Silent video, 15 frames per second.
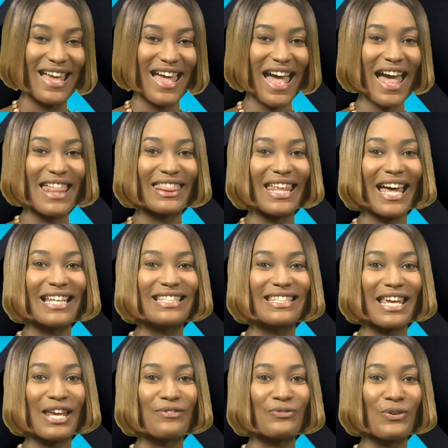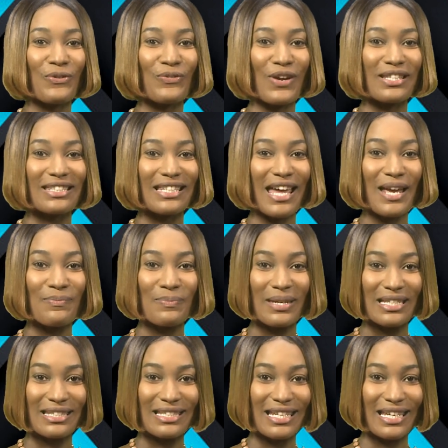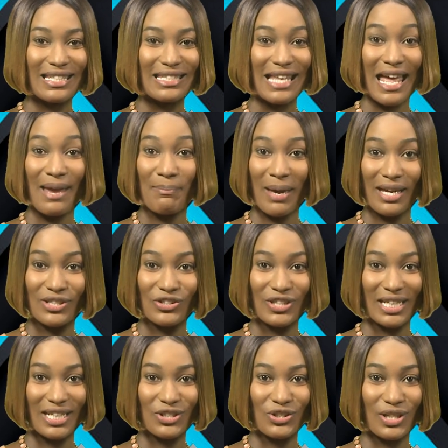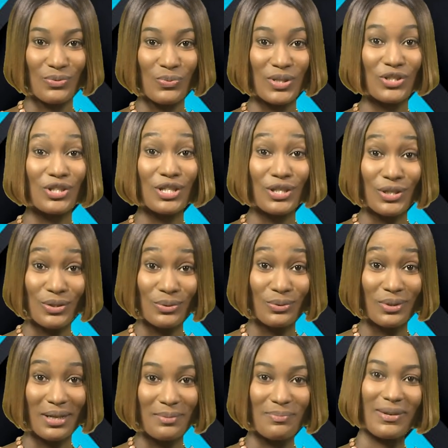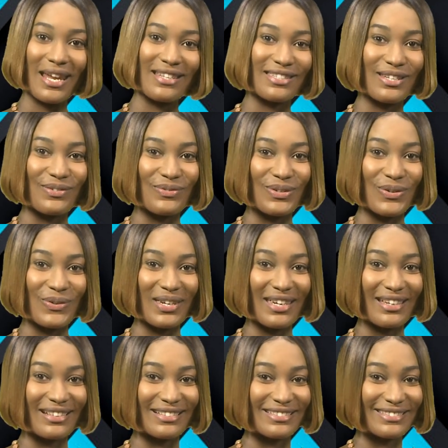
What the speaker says: And that's it for Frontline Business. I'm Aisha Nation, wishing you pleasant viewing.